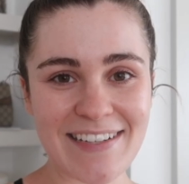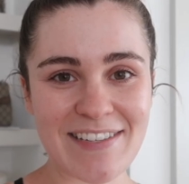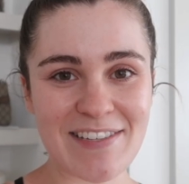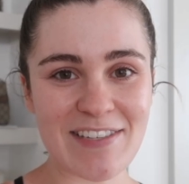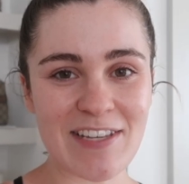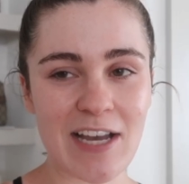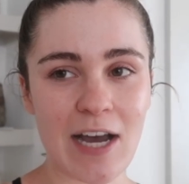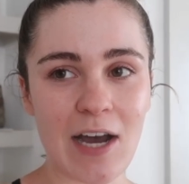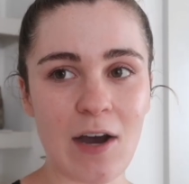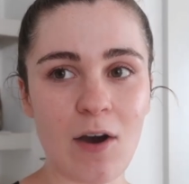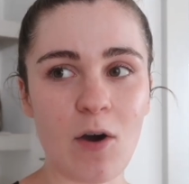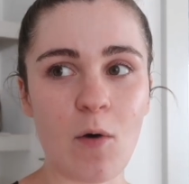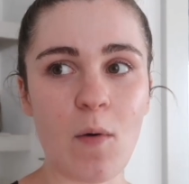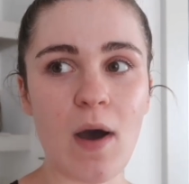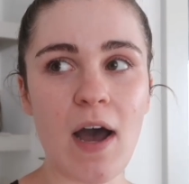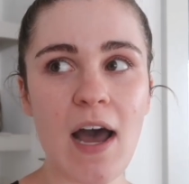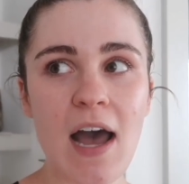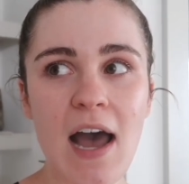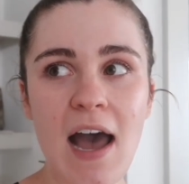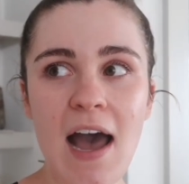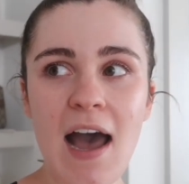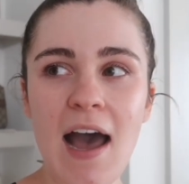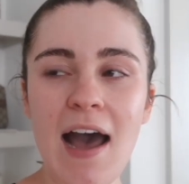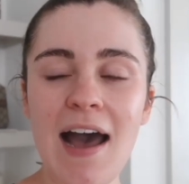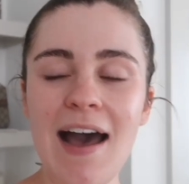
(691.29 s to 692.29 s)
So
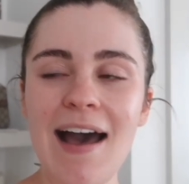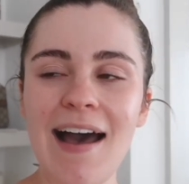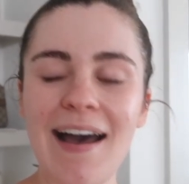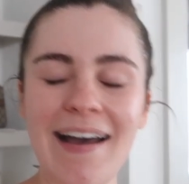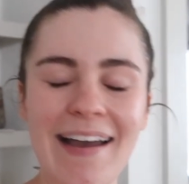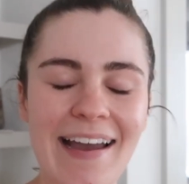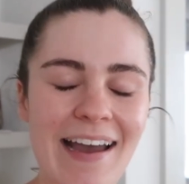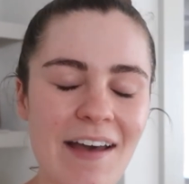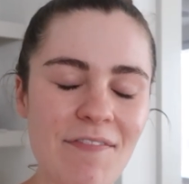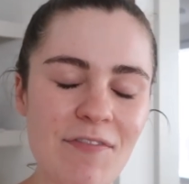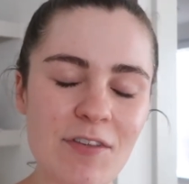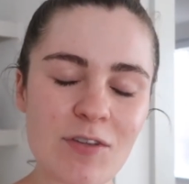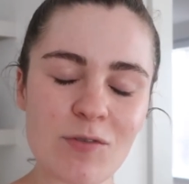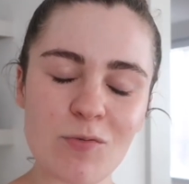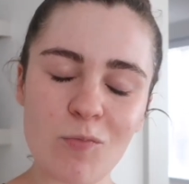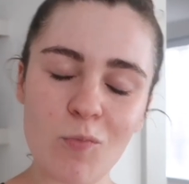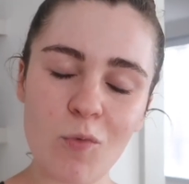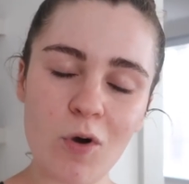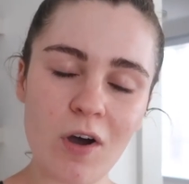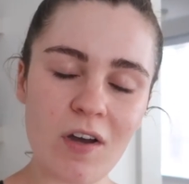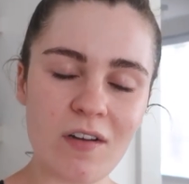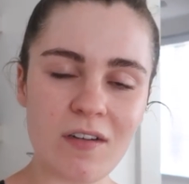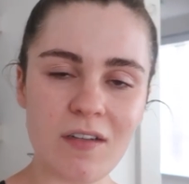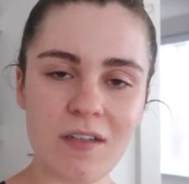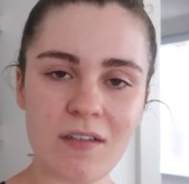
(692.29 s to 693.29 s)
I have this
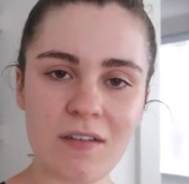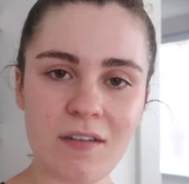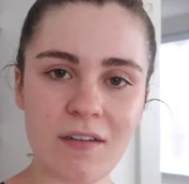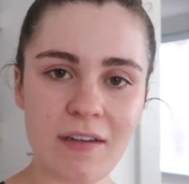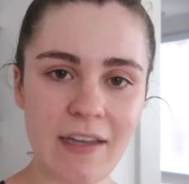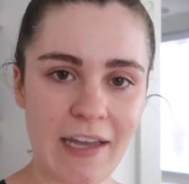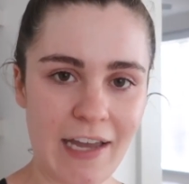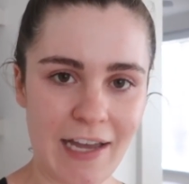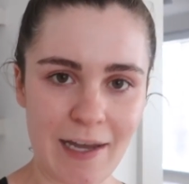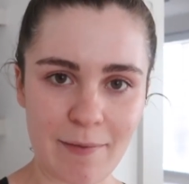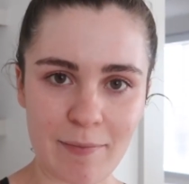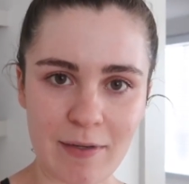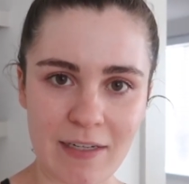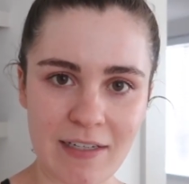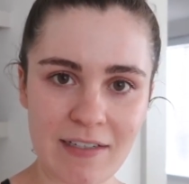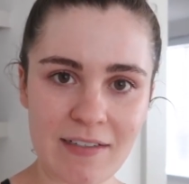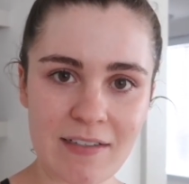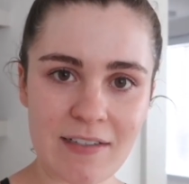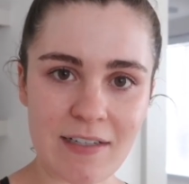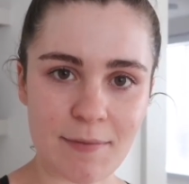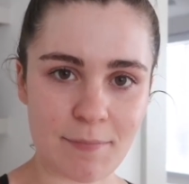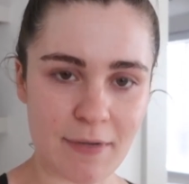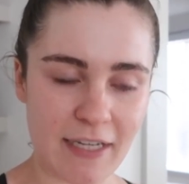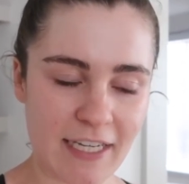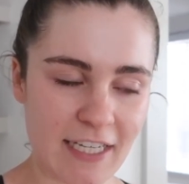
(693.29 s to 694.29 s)
one
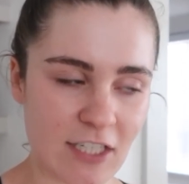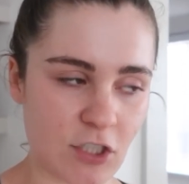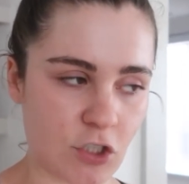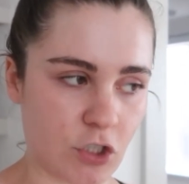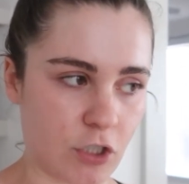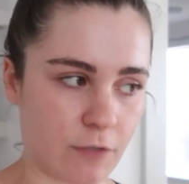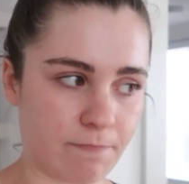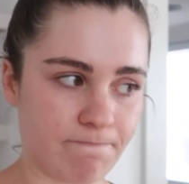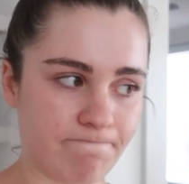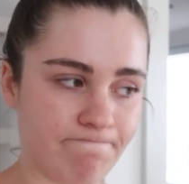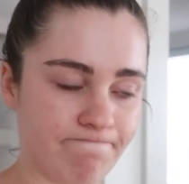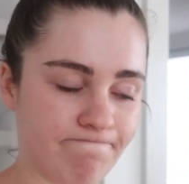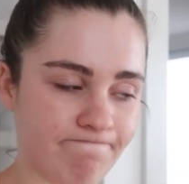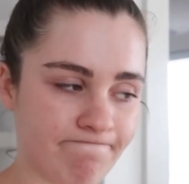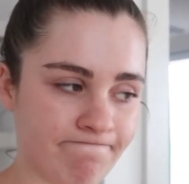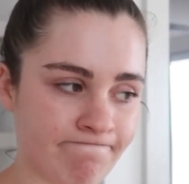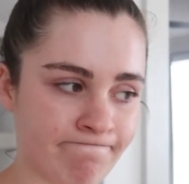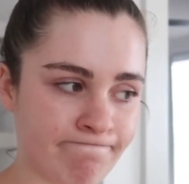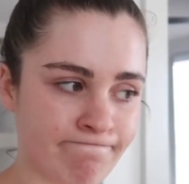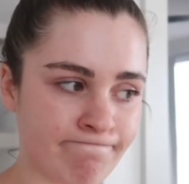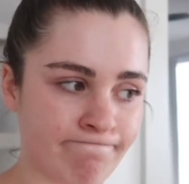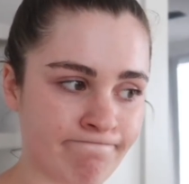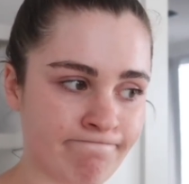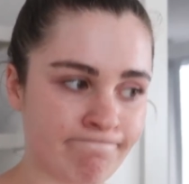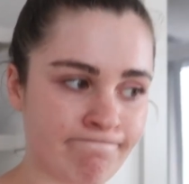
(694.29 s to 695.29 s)
cabinet in my kitchen.
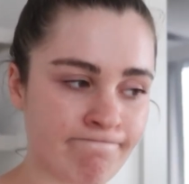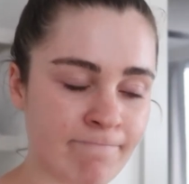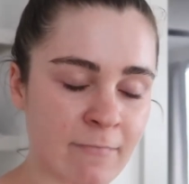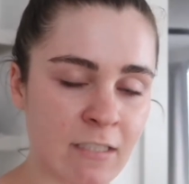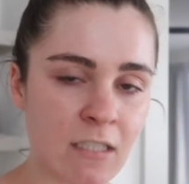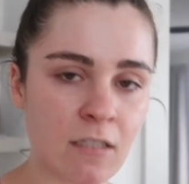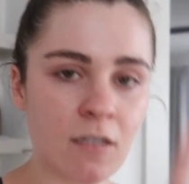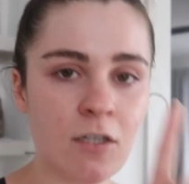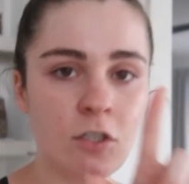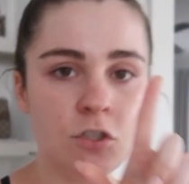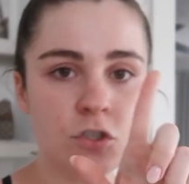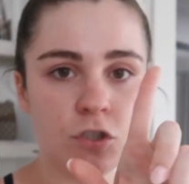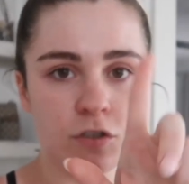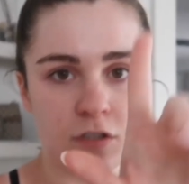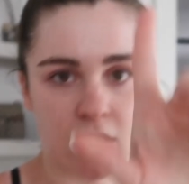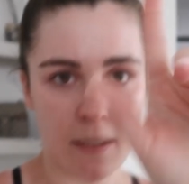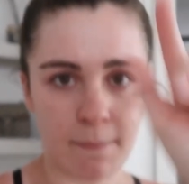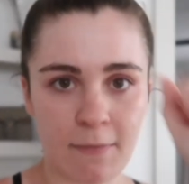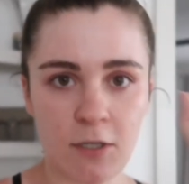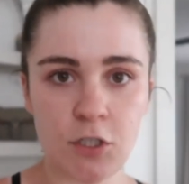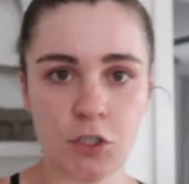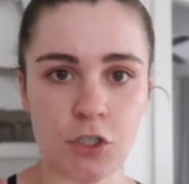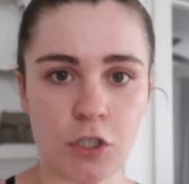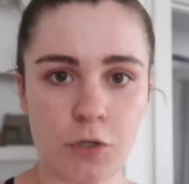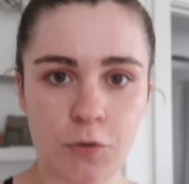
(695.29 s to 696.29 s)
Just let
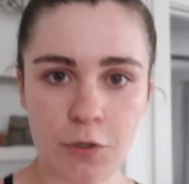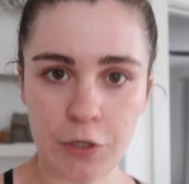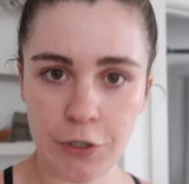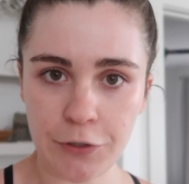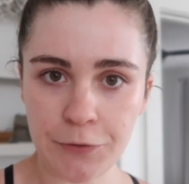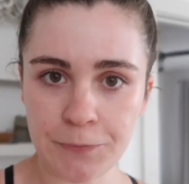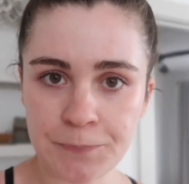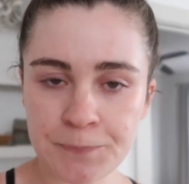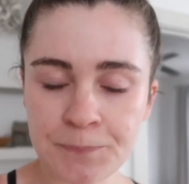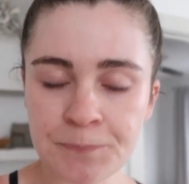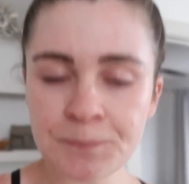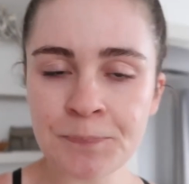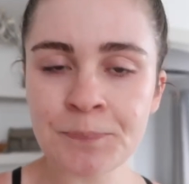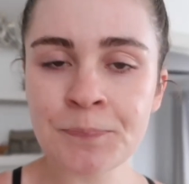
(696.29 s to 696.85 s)
me show you.